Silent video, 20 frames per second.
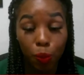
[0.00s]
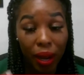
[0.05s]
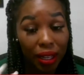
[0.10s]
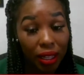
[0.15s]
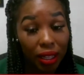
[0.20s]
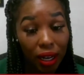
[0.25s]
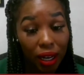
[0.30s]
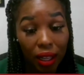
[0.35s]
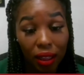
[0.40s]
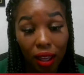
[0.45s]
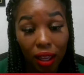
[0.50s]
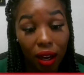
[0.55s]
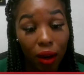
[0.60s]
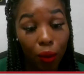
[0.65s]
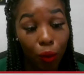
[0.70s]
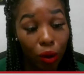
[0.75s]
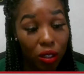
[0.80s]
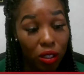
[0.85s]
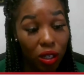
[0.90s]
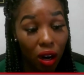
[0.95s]
expect anything
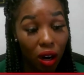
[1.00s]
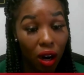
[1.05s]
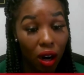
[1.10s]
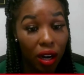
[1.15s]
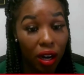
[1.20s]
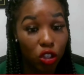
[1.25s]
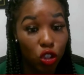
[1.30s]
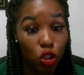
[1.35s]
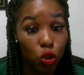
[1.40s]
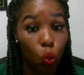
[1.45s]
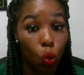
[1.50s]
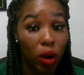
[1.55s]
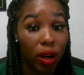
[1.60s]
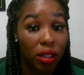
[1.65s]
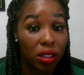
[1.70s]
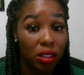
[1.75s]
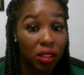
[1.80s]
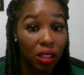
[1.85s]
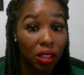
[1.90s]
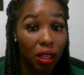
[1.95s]
in return, and just
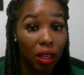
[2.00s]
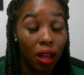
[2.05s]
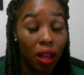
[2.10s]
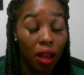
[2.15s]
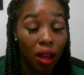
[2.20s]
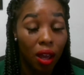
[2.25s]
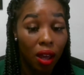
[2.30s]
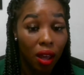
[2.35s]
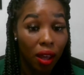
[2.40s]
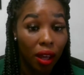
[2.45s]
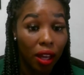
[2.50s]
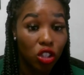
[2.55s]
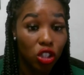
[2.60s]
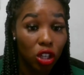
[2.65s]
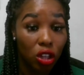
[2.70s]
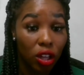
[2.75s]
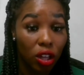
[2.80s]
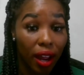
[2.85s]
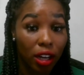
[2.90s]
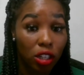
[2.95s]
wanted to see
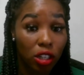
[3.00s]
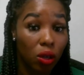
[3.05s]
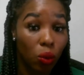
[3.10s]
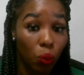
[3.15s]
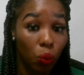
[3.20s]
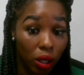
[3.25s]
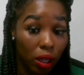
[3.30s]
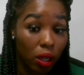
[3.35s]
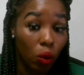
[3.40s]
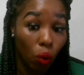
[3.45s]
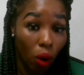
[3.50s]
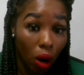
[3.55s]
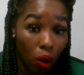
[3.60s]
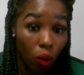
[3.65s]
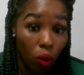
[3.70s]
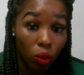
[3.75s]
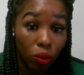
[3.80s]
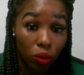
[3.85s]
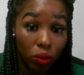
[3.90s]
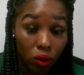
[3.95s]
each other actually really
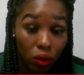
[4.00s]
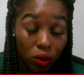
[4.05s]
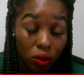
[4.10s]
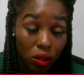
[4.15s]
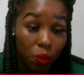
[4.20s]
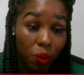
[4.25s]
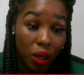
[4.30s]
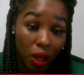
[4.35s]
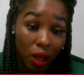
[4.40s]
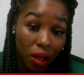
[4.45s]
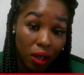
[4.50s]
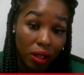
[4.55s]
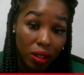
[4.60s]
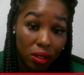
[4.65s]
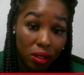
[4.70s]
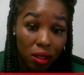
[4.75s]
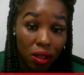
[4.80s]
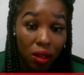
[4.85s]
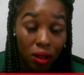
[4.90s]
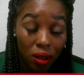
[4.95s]
grow. To be
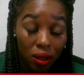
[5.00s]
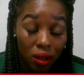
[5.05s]
honest.